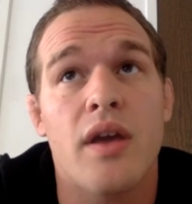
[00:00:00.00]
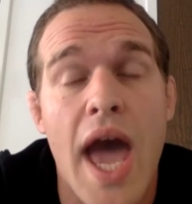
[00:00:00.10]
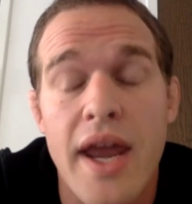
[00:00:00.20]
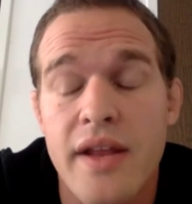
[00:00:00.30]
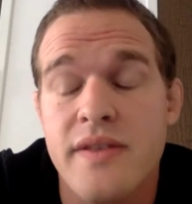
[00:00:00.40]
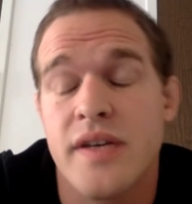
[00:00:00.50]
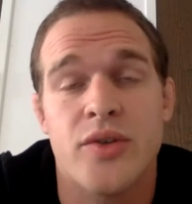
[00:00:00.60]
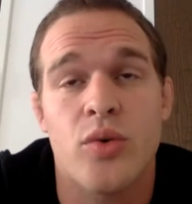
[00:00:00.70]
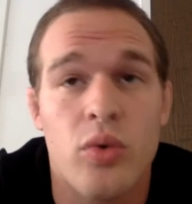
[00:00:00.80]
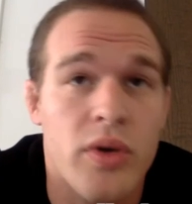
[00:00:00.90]
added
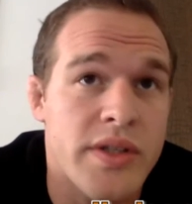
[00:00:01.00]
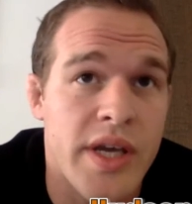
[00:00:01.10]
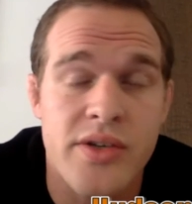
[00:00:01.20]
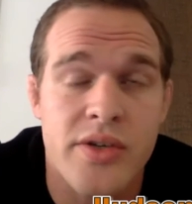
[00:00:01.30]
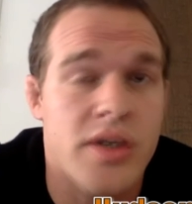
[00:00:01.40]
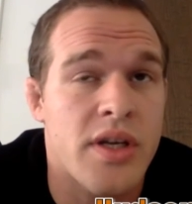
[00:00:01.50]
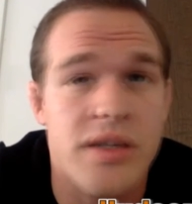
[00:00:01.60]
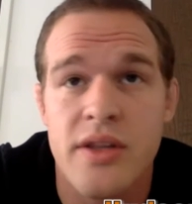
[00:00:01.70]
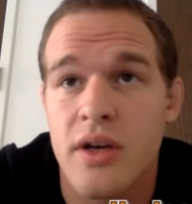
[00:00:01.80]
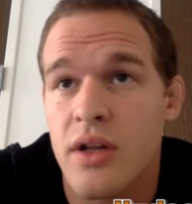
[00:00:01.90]
sexual orientation
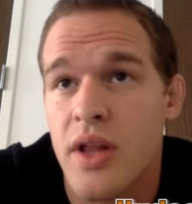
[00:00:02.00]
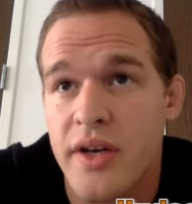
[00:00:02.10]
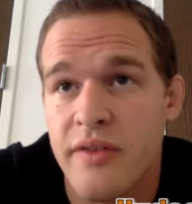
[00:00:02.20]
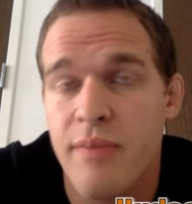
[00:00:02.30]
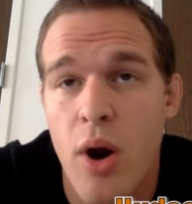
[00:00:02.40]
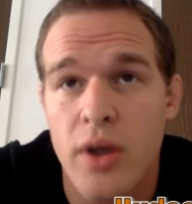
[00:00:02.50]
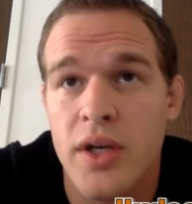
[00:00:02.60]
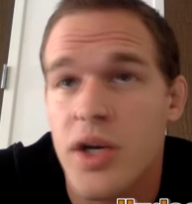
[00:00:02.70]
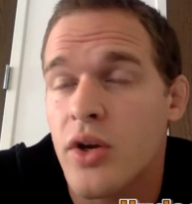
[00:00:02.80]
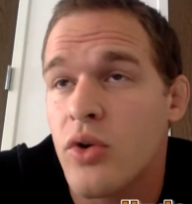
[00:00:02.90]
into their collective
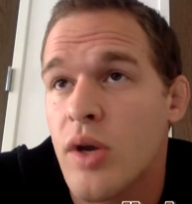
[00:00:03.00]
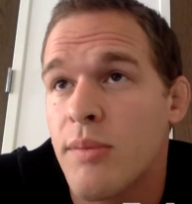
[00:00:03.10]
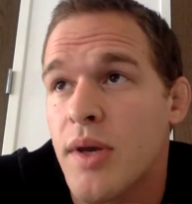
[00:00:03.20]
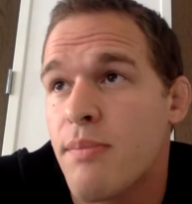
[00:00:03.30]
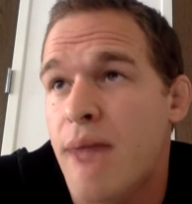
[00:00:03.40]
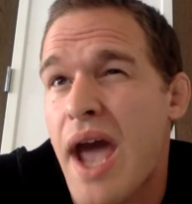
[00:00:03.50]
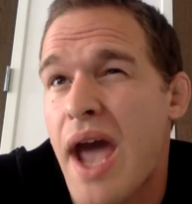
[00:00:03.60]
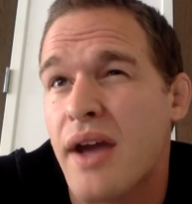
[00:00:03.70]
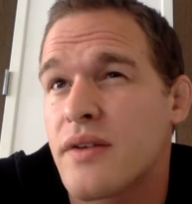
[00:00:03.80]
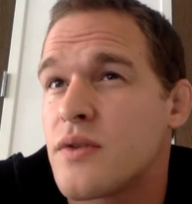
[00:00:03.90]
bargaining agreement
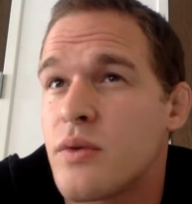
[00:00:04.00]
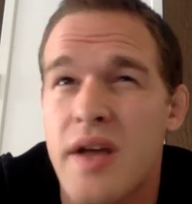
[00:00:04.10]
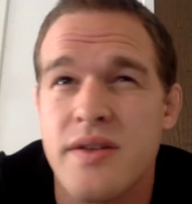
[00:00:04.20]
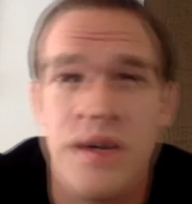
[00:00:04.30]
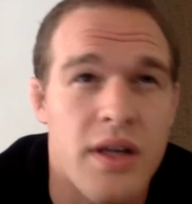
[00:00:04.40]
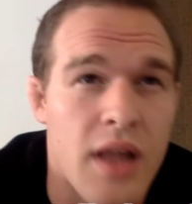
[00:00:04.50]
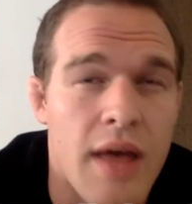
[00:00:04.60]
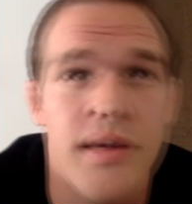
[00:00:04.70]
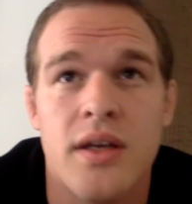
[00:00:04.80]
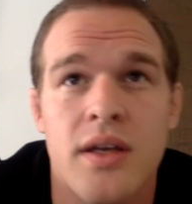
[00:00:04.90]
back in
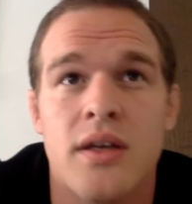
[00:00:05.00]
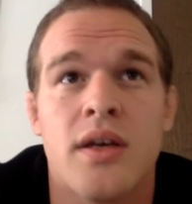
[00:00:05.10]
2011.